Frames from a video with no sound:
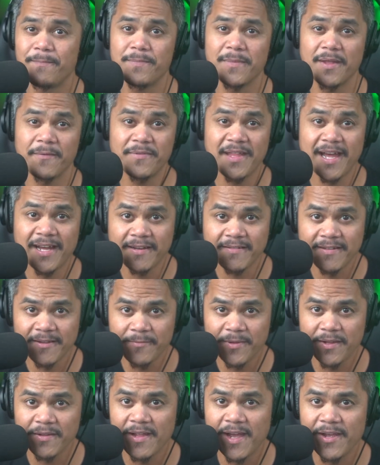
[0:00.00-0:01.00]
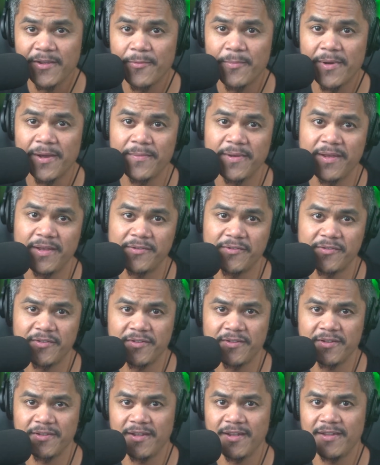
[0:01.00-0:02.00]
If that is something that you might be
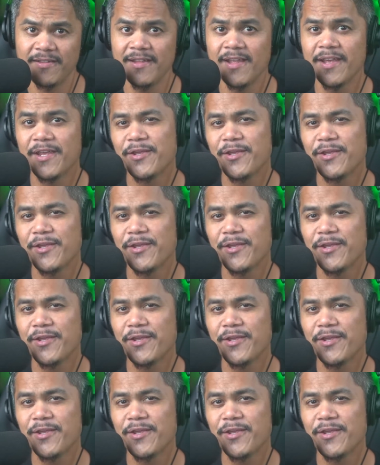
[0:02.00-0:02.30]
interested in,